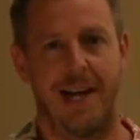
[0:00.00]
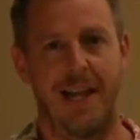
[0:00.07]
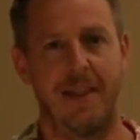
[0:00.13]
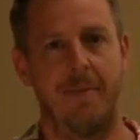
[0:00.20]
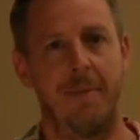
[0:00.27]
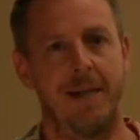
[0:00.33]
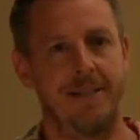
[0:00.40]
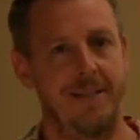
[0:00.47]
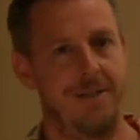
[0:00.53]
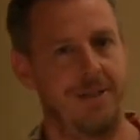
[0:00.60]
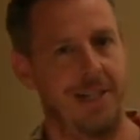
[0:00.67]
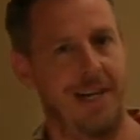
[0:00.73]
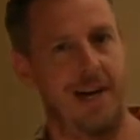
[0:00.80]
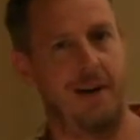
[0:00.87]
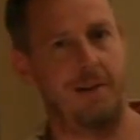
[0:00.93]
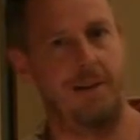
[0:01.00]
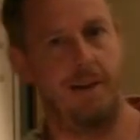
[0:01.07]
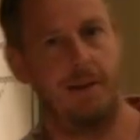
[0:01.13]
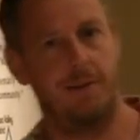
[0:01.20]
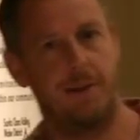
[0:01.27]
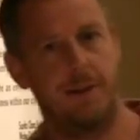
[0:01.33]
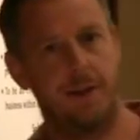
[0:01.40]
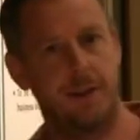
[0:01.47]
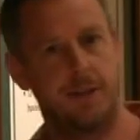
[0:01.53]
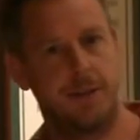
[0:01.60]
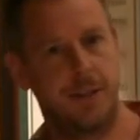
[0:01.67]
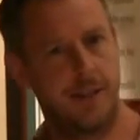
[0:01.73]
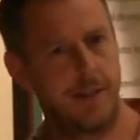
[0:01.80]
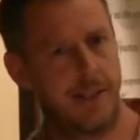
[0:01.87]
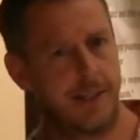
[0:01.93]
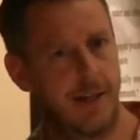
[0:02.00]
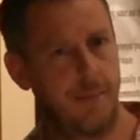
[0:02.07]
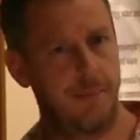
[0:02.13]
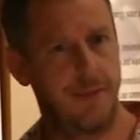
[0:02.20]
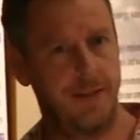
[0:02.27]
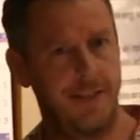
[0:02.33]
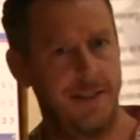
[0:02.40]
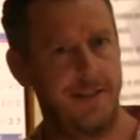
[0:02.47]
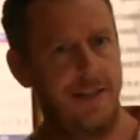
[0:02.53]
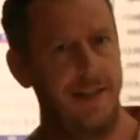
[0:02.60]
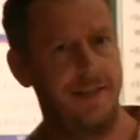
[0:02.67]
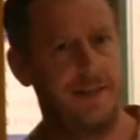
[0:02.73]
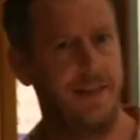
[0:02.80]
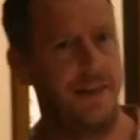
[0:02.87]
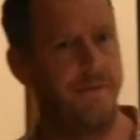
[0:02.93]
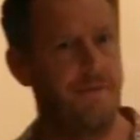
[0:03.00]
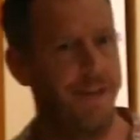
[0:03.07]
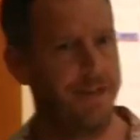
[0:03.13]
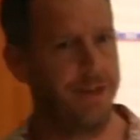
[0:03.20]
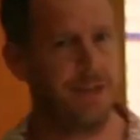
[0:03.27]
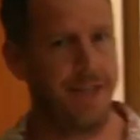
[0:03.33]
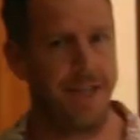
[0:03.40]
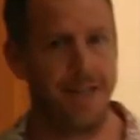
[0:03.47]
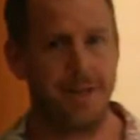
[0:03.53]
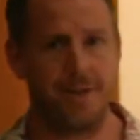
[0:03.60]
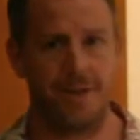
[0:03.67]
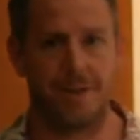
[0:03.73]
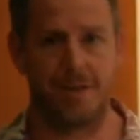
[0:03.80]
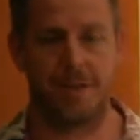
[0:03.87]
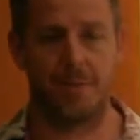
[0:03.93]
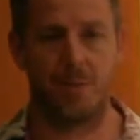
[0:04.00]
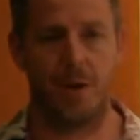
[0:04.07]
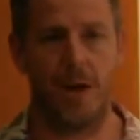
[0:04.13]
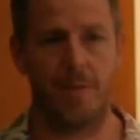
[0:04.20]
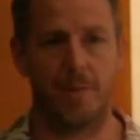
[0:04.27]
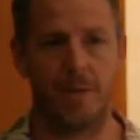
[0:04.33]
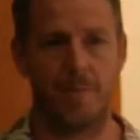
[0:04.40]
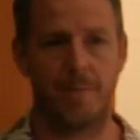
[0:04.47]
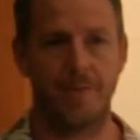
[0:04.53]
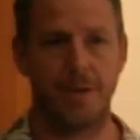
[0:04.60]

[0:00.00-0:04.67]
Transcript: And the messaging out there with our utility companies is that the vegetation is the problem.